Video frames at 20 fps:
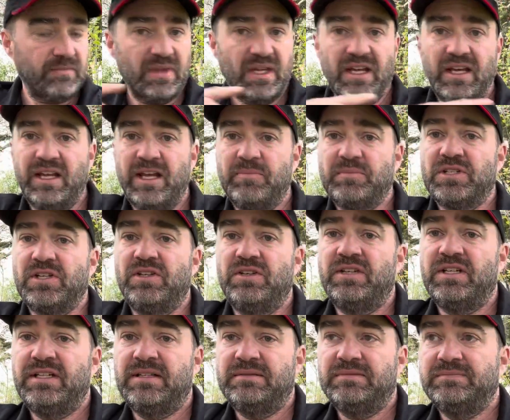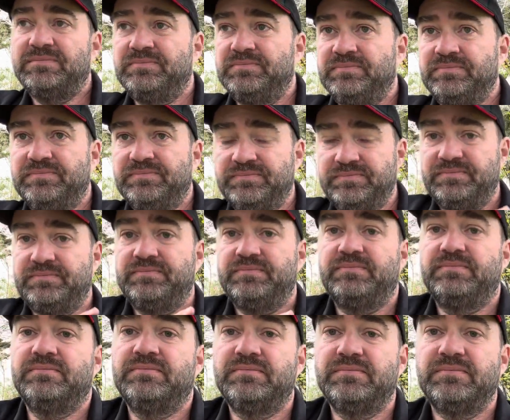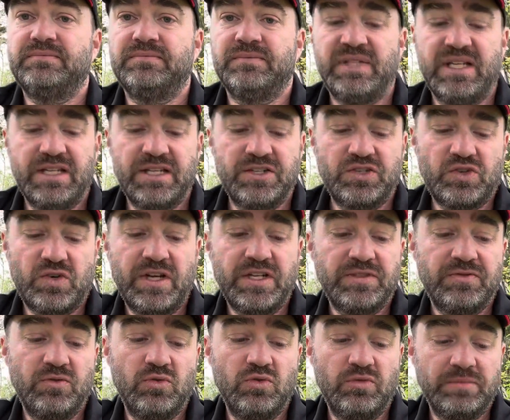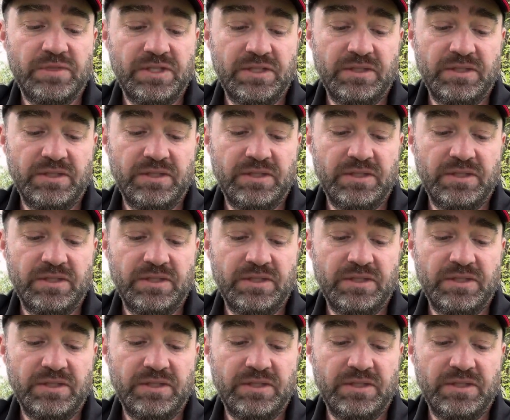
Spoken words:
And absolutely, it has transformed